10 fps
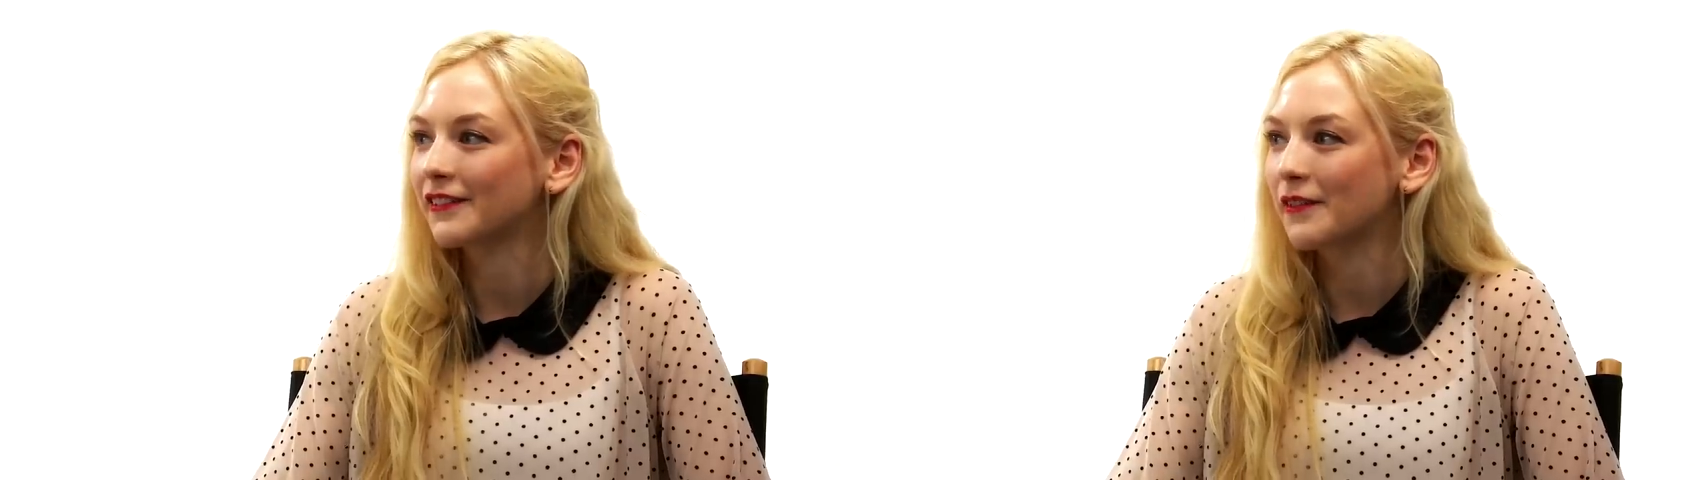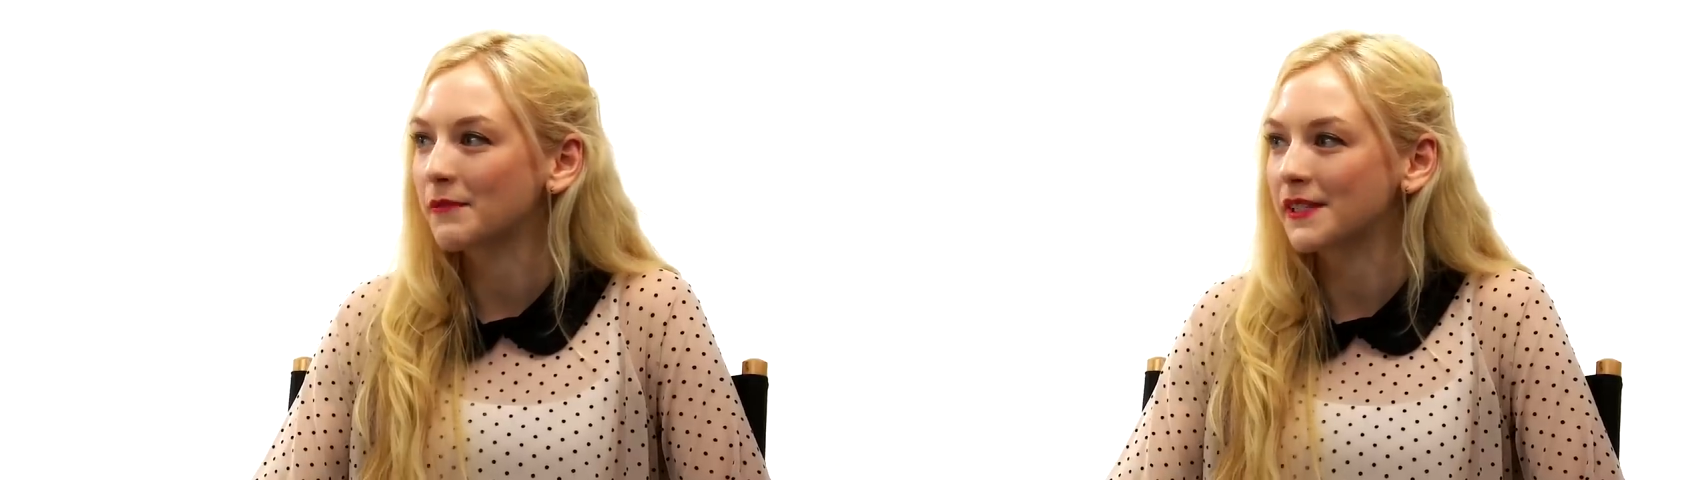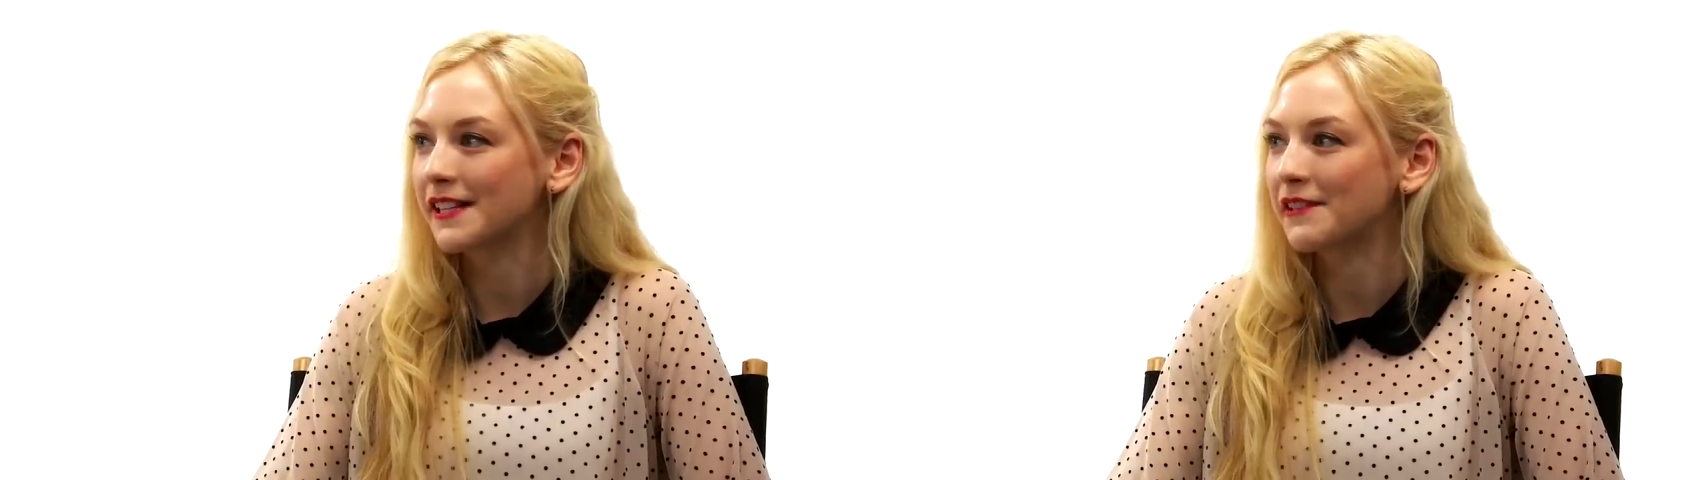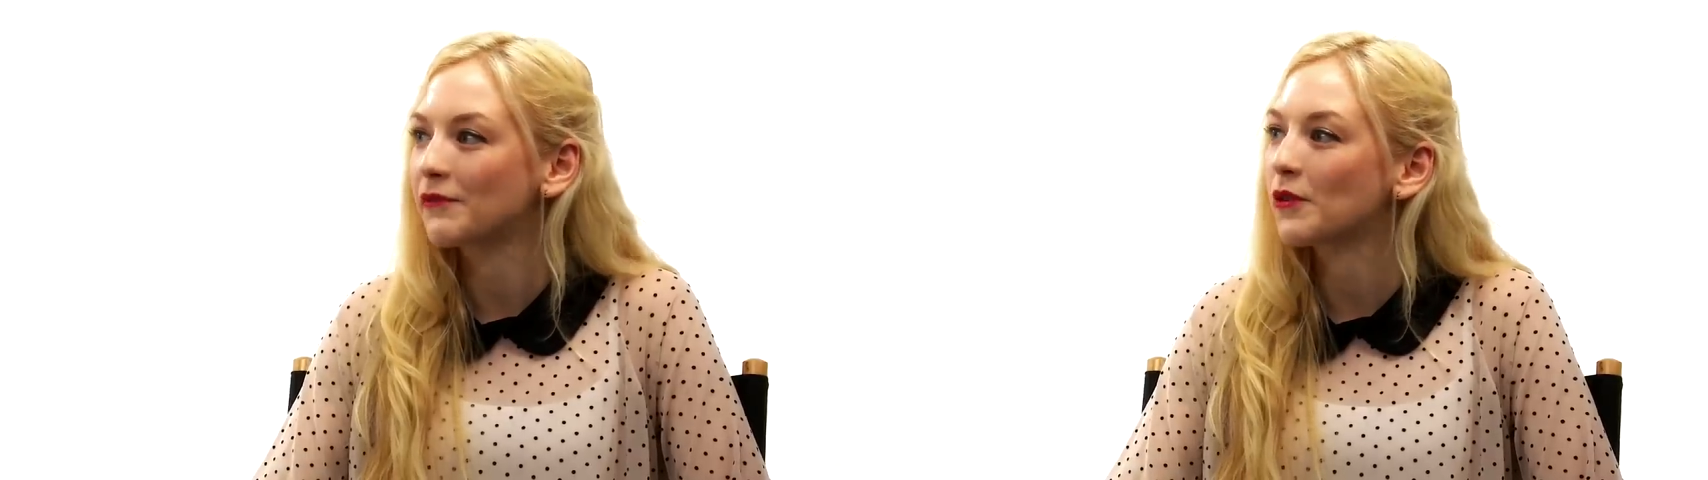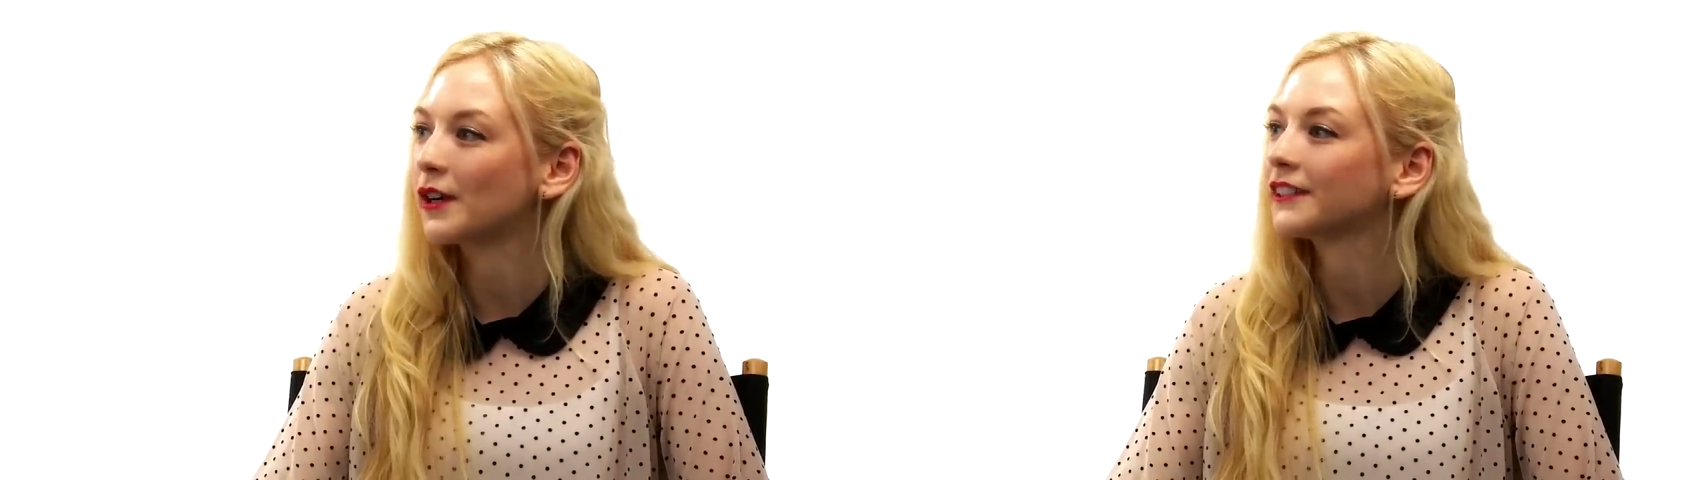from season
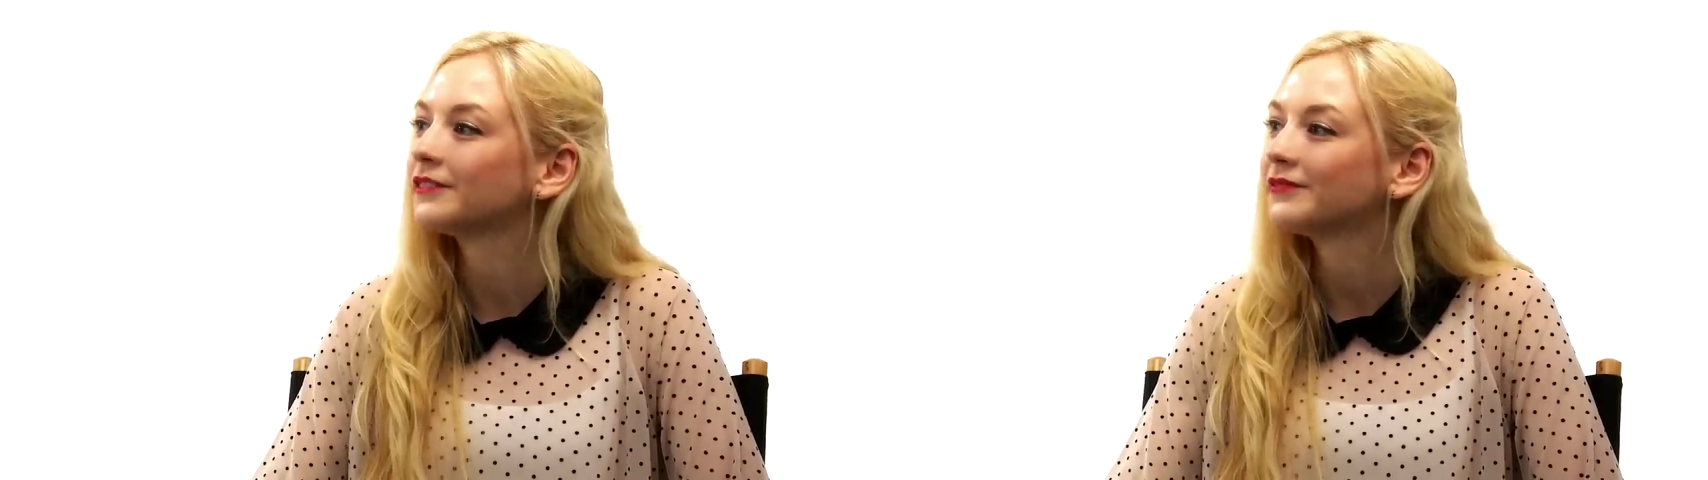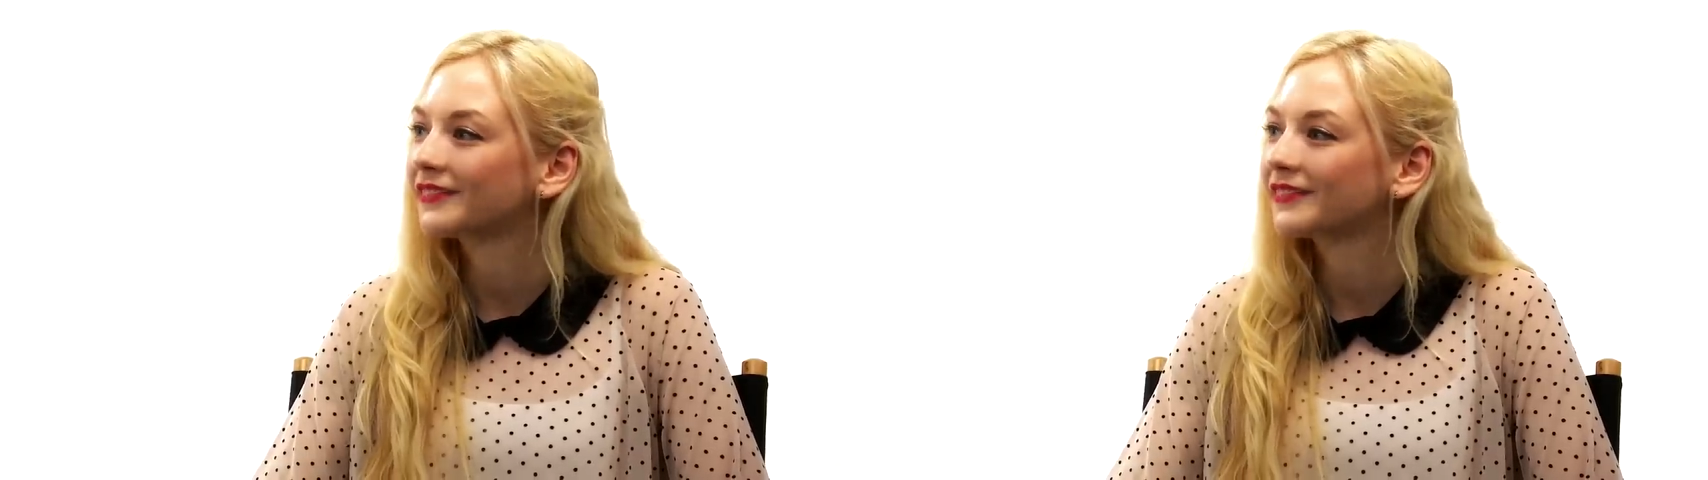four. Hmm.